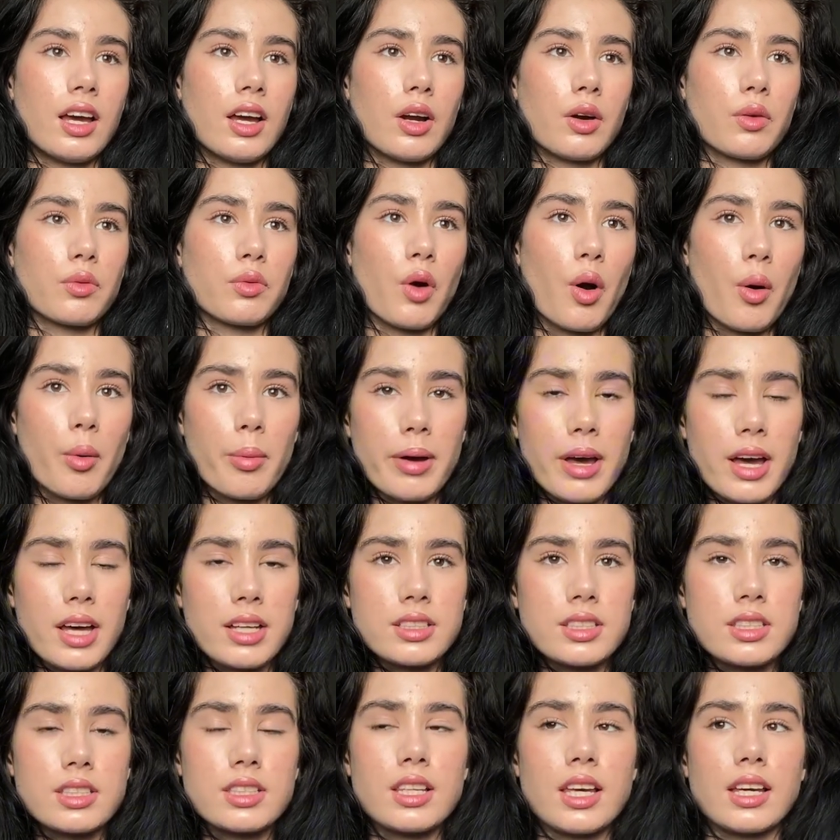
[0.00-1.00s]

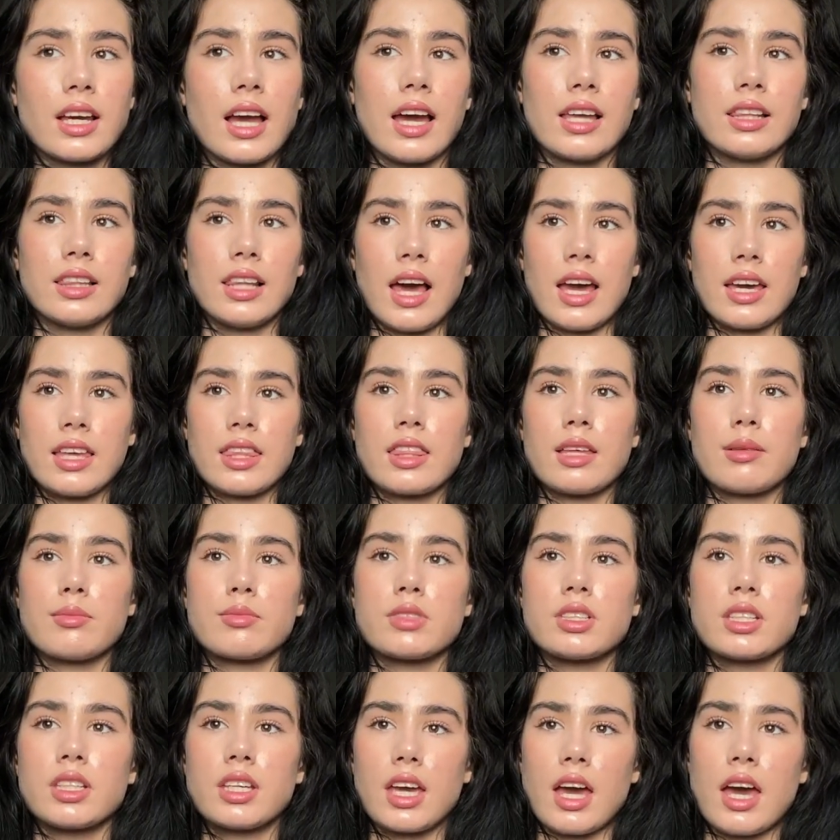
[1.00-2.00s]
romance. Like, I like them
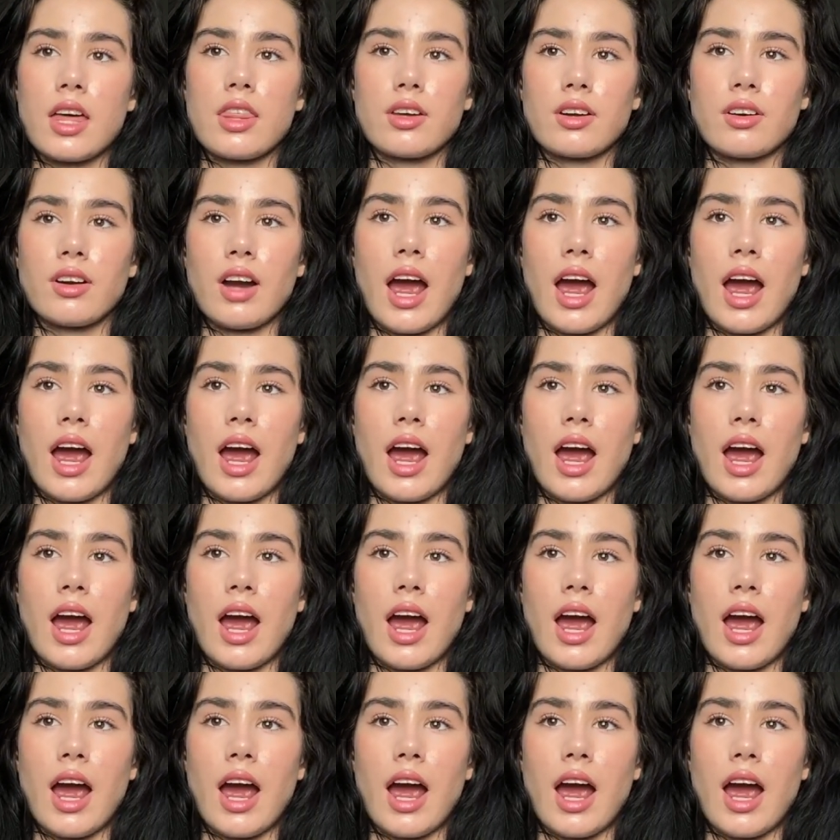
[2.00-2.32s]
together.